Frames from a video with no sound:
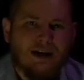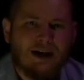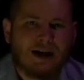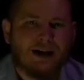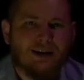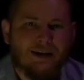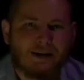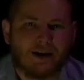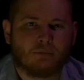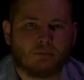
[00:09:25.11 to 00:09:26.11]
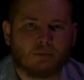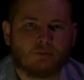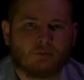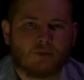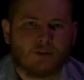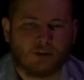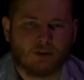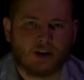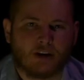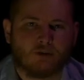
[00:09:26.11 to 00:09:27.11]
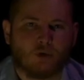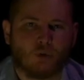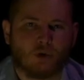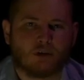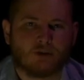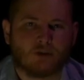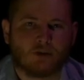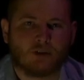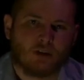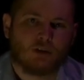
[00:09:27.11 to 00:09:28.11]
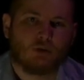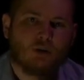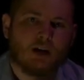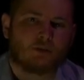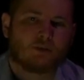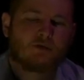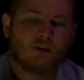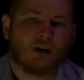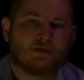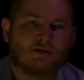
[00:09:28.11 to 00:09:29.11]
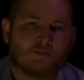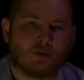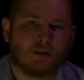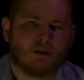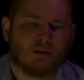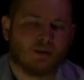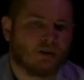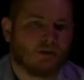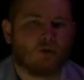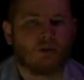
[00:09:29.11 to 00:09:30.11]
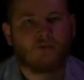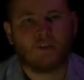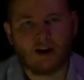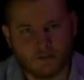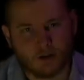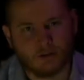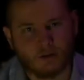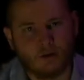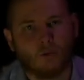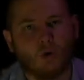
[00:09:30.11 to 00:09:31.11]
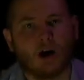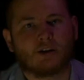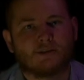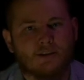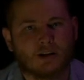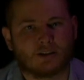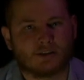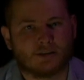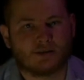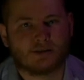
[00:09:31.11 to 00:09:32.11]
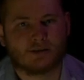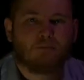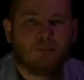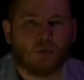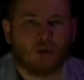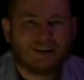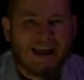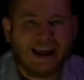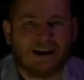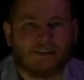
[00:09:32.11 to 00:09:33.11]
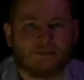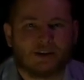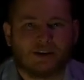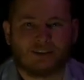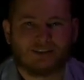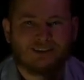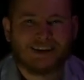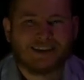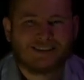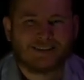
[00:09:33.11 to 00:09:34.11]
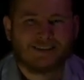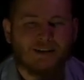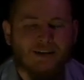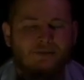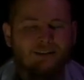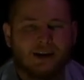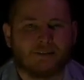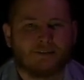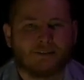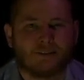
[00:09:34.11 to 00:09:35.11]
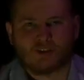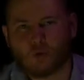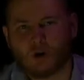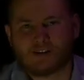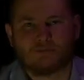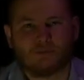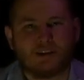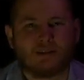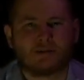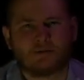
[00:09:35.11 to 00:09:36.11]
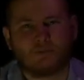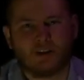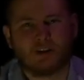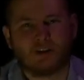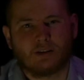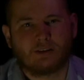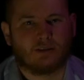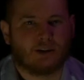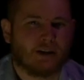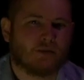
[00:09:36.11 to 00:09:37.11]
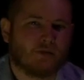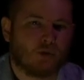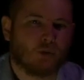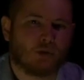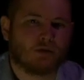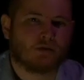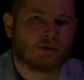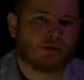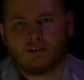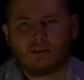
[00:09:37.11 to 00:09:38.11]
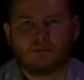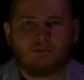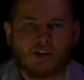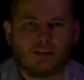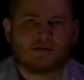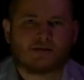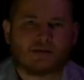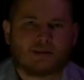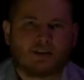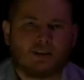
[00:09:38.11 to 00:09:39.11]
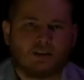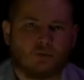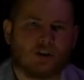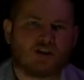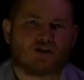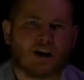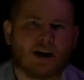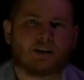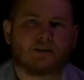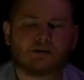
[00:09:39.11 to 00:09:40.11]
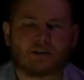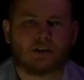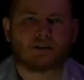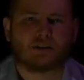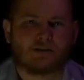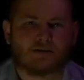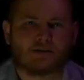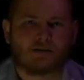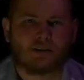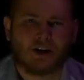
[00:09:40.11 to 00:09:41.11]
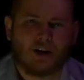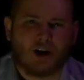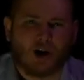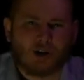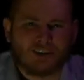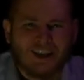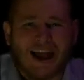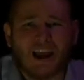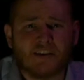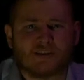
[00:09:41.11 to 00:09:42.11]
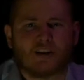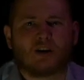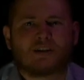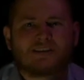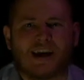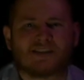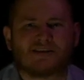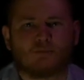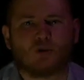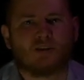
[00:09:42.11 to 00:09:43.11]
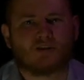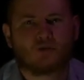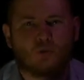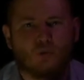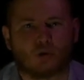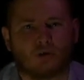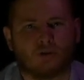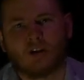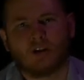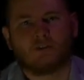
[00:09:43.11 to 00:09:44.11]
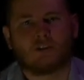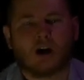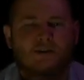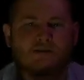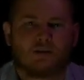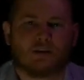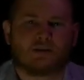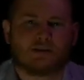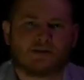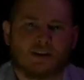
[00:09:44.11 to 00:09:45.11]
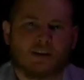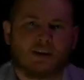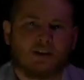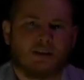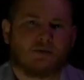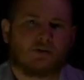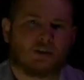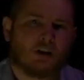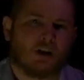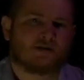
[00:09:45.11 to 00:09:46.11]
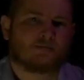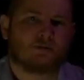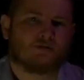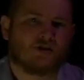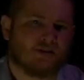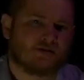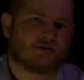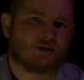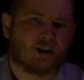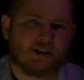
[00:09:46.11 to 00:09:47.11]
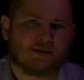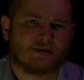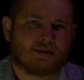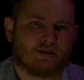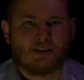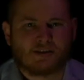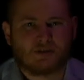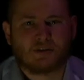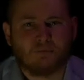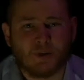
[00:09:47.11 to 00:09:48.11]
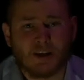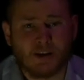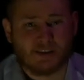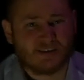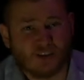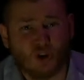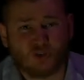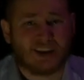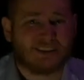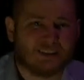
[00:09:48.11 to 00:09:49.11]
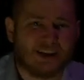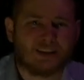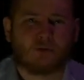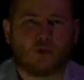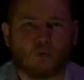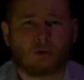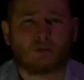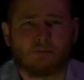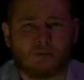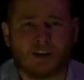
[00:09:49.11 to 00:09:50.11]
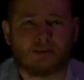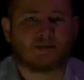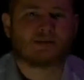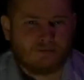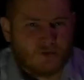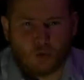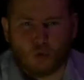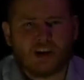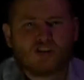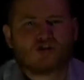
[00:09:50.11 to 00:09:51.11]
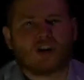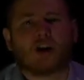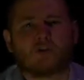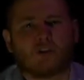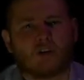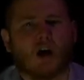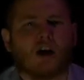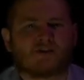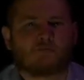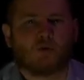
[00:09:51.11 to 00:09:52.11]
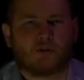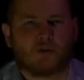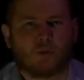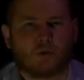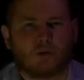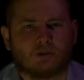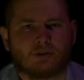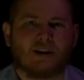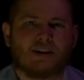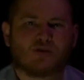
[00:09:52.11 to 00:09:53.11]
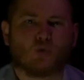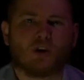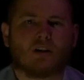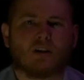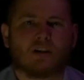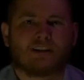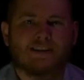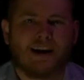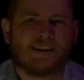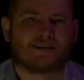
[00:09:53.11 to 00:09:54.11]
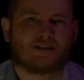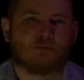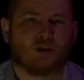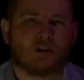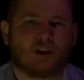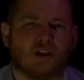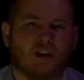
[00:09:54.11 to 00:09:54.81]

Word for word: I am the light of the world. Whoever follows me will never walk in darkness, but will have the light of life. So what does it mean to be the light of the world? It means that we shine in the darkness. Our lives are a testimony to the world of God's goodness and of the gospel of Jesus Christ. So to be salt and light of the world means that we share the gospel with the world as we are a testimony